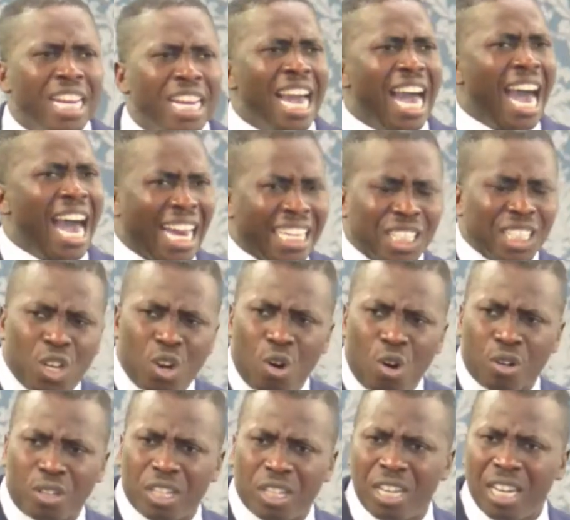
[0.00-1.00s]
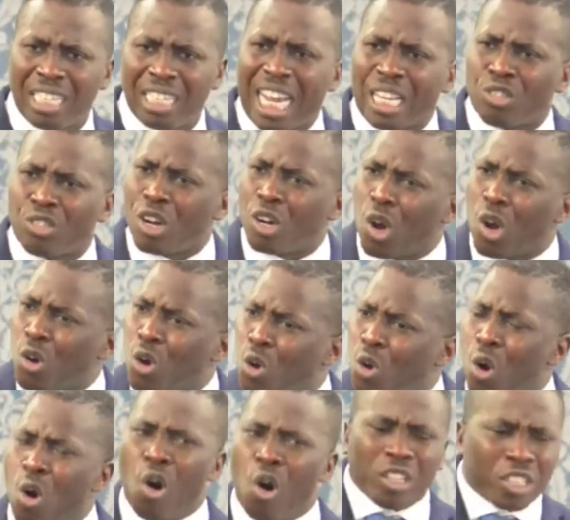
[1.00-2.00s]
heard God, that you're not going
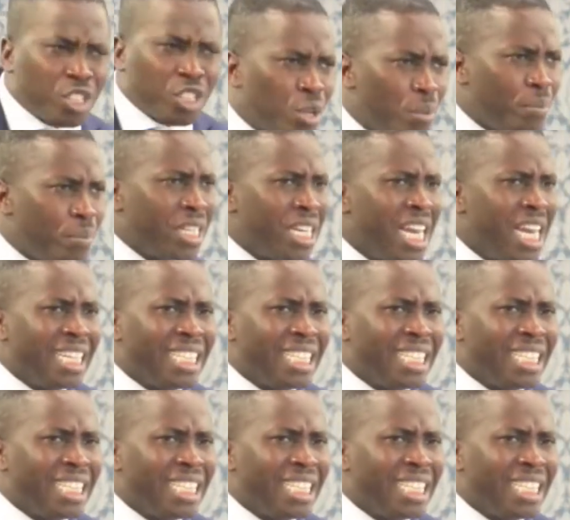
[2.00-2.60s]
to hurt somebody.